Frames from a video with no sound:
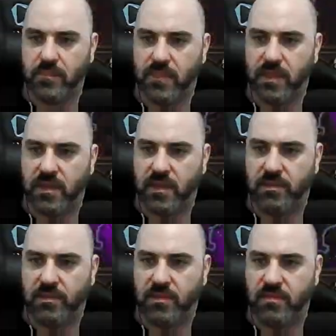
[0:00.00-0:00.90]
Now
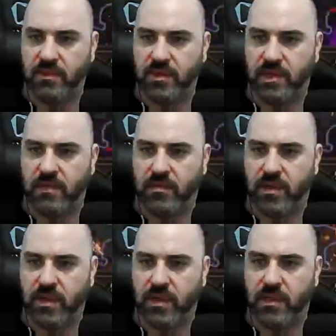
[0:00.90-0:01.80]
with Dodre dead, we're going
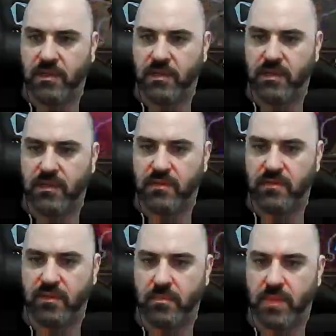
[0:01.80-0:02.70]
to get these
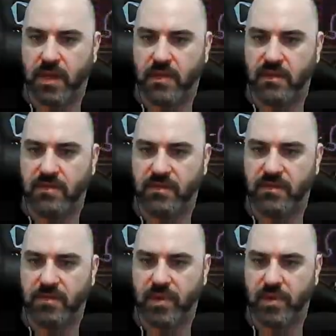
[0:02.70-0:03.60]
monoliths that
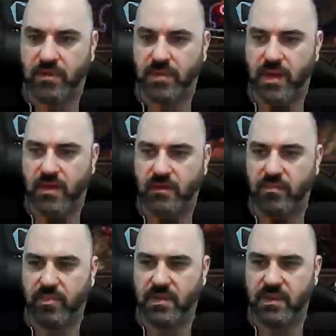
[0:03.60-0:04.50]
spawn. The monoliths
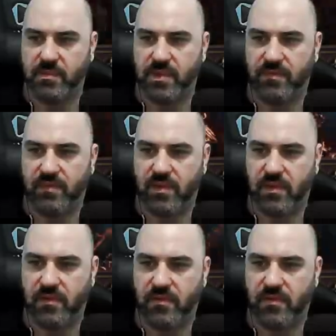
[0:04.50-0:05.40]
put debuffs on
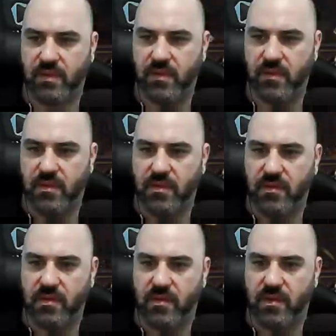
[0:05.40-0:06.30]
us
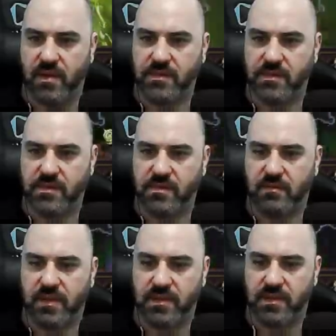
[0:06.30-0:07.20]
that cause us to do
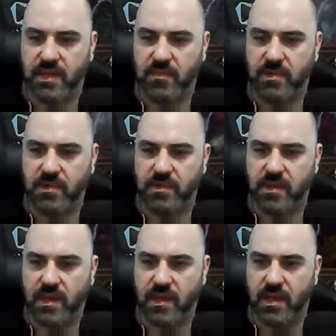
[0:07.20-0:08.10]
less damage
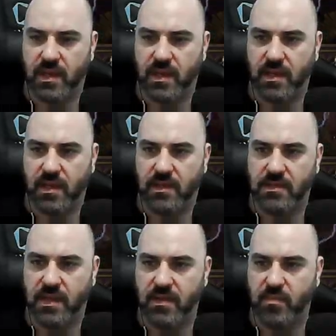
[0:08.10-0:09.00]
and
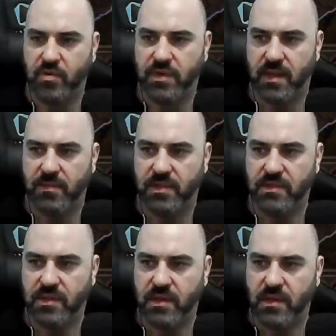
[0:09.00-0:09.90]
take more damage.
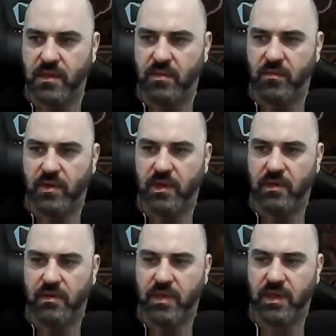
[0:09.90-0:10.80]
We're going to
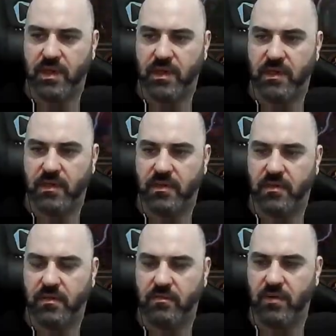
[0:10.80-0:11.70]
go ahead and kill
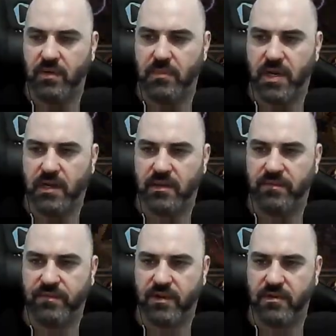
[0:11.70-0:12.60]
the green monolith
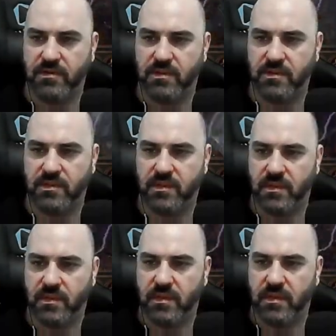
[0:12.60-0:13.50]
first
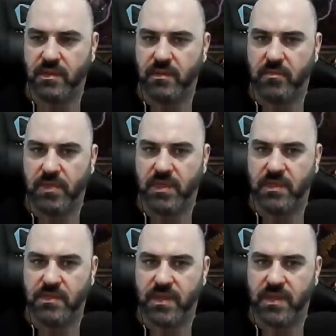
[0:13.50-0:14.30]
because that